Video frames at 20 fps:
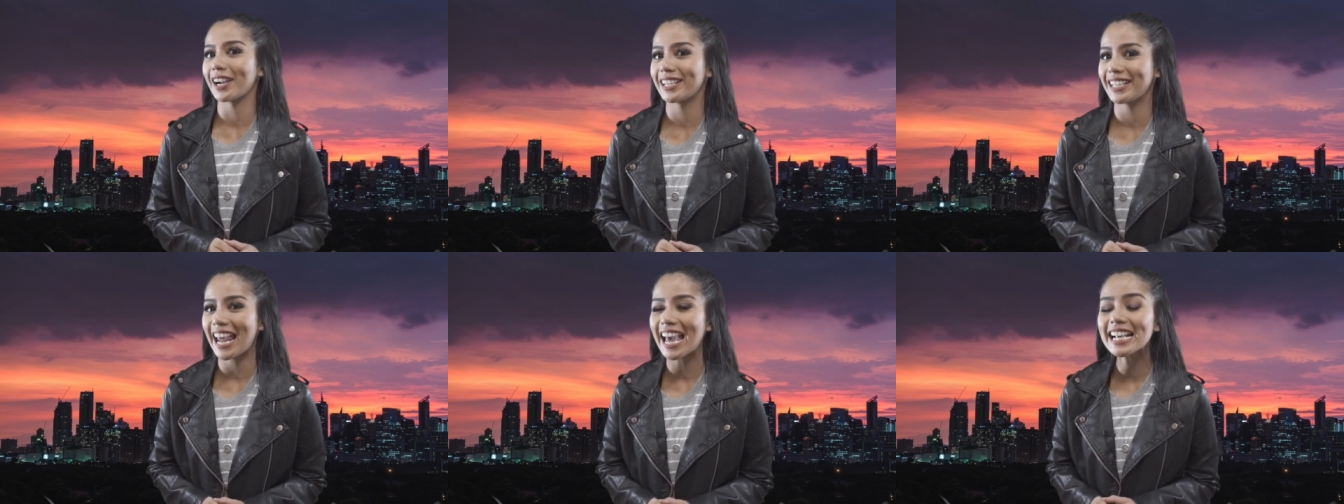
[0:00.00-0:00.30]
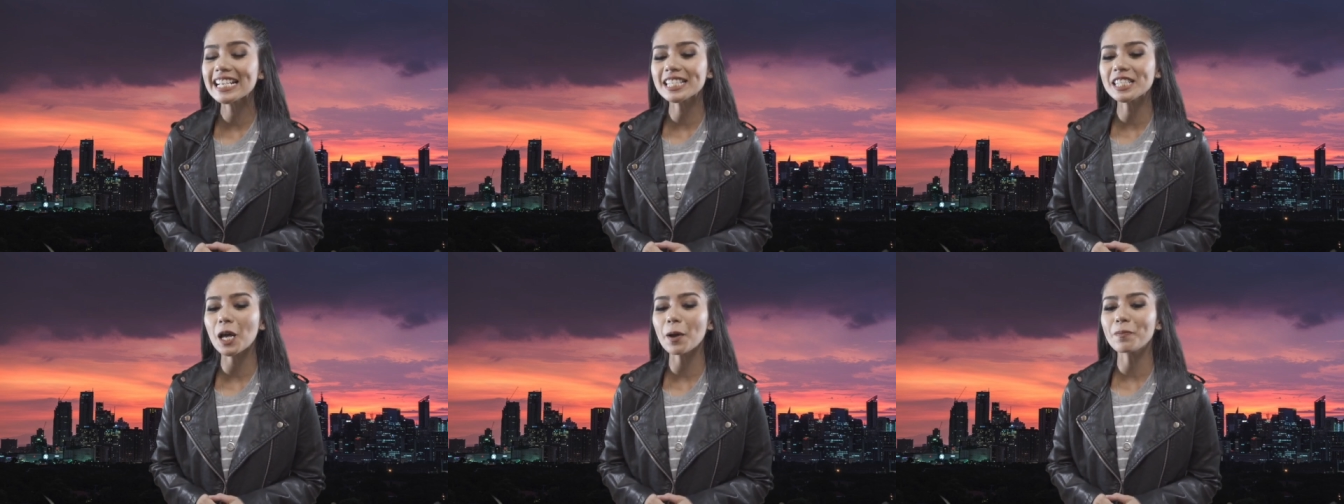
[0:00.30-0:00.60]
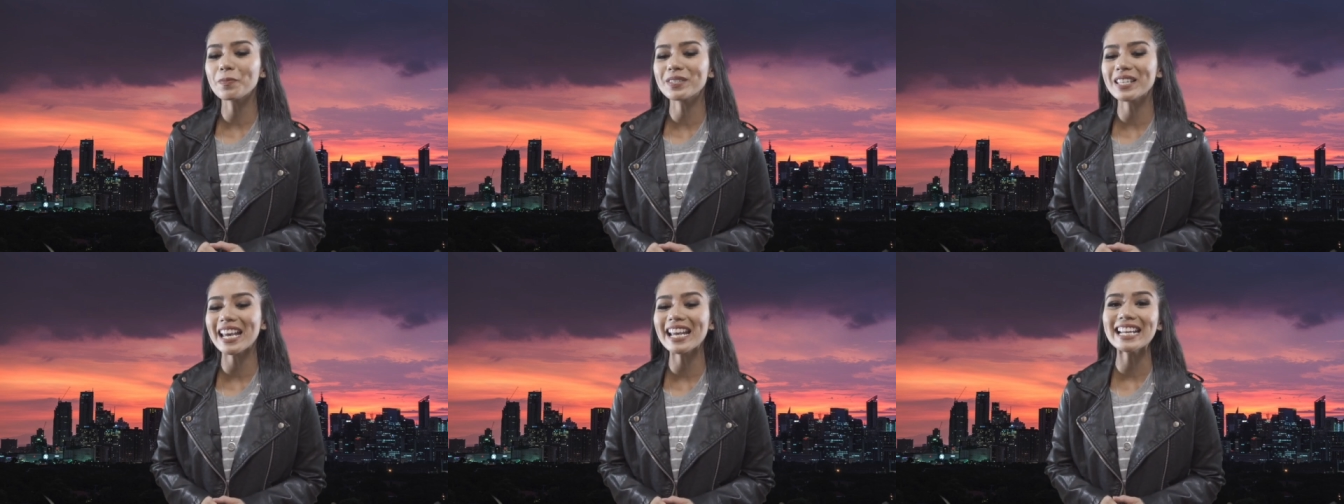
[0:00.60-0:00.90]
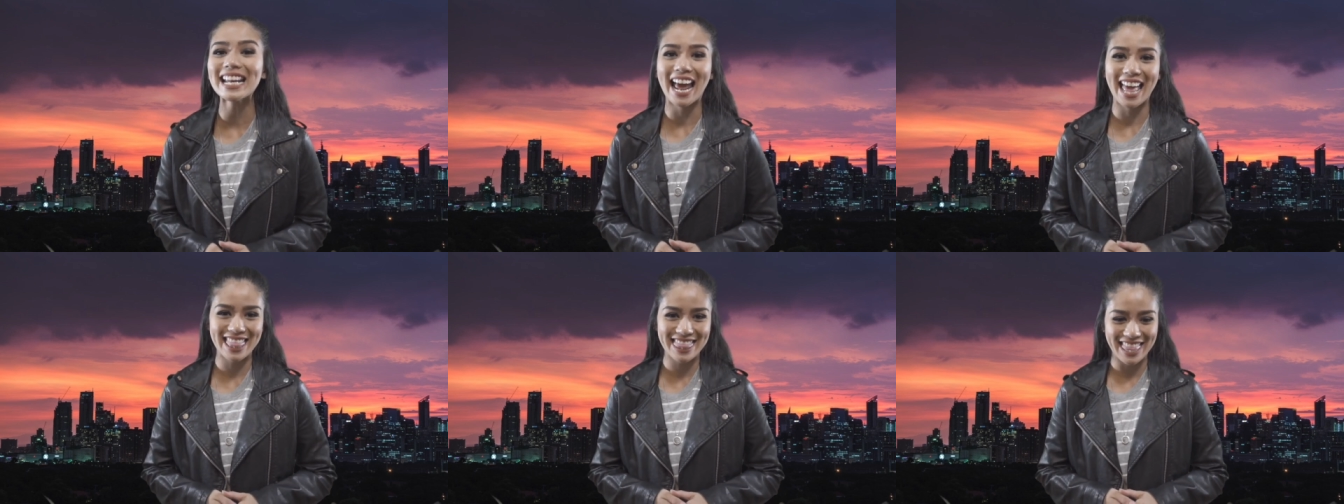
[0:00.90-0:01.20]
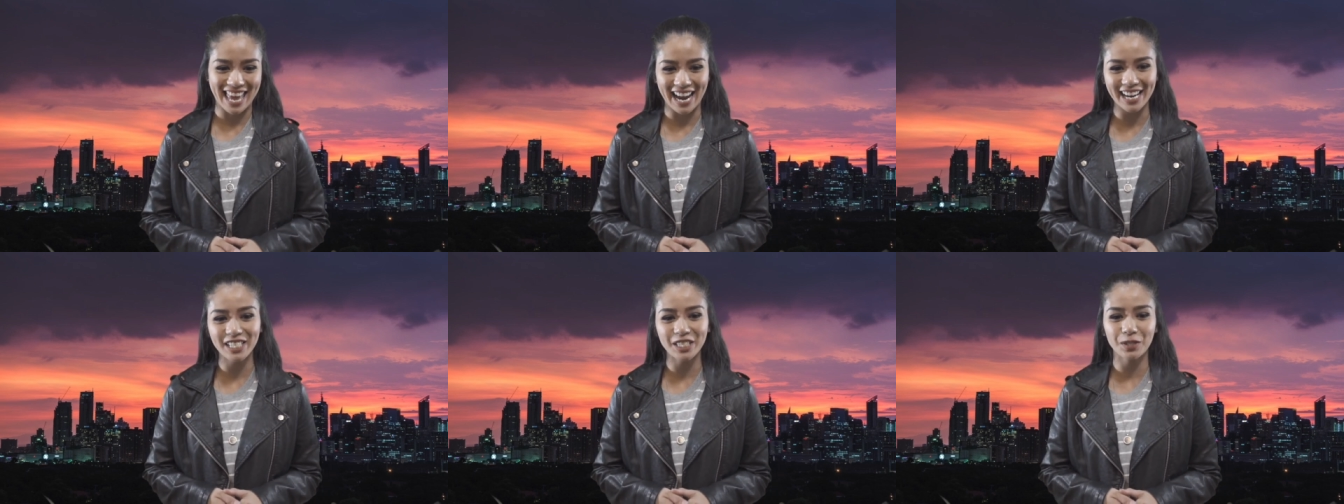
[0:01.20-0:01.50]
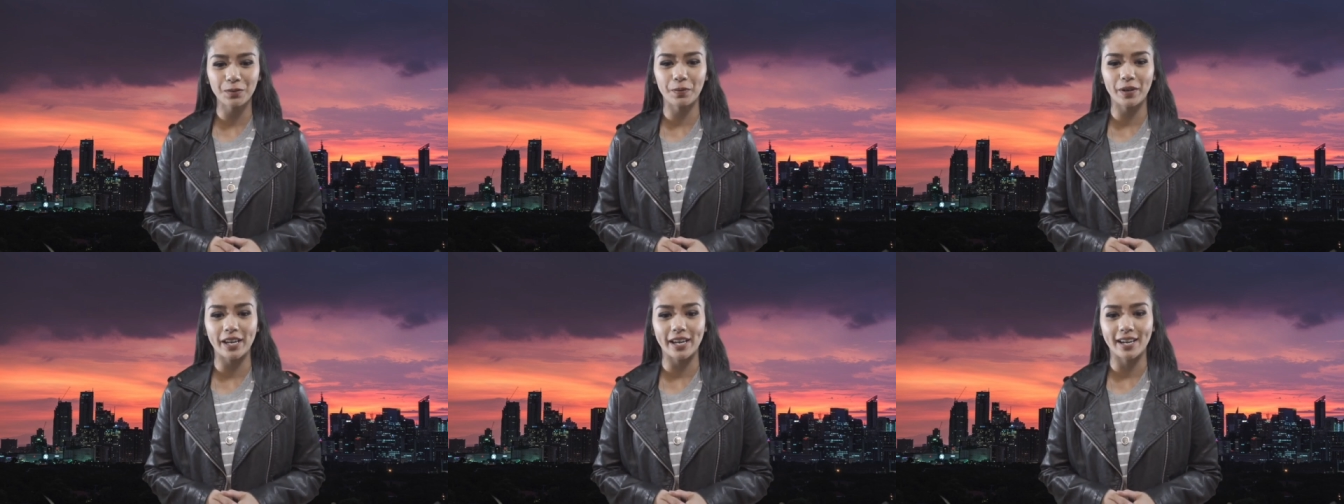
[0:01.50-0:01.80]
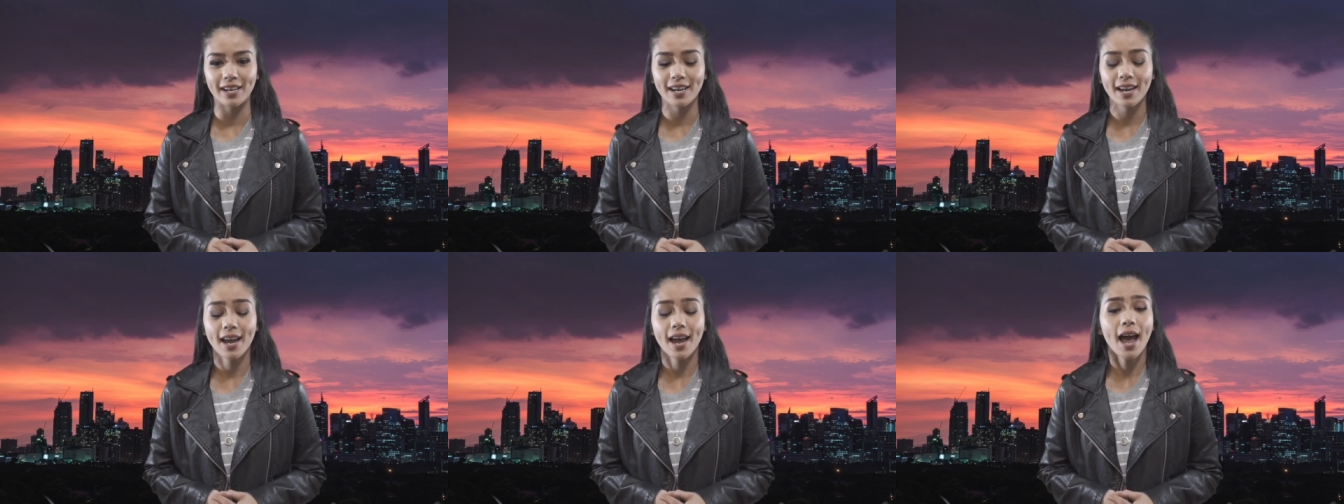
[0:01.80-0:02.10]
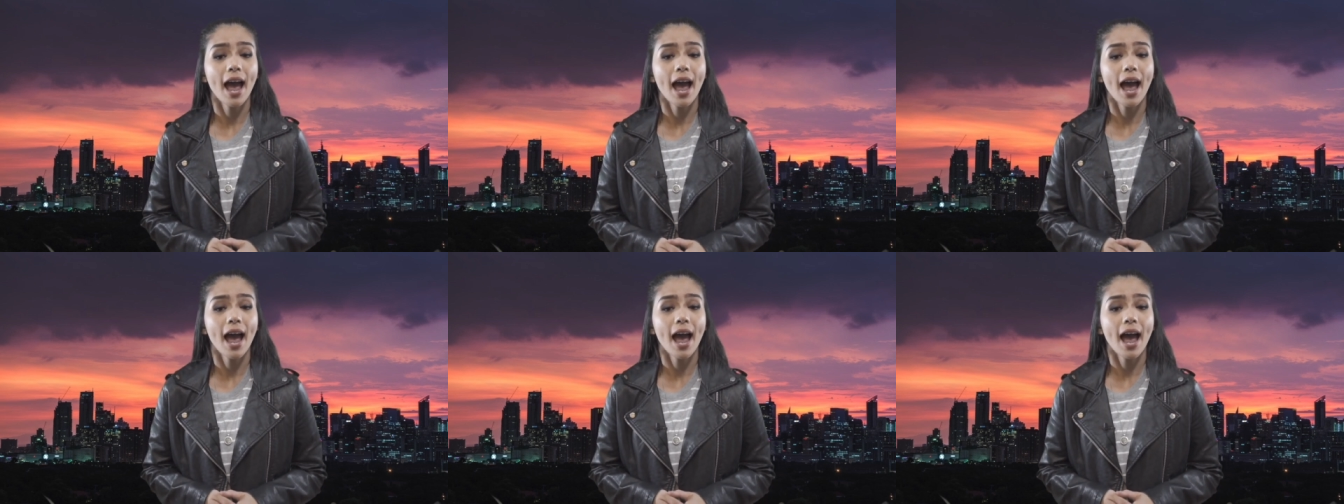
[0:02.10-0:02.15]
next update next week.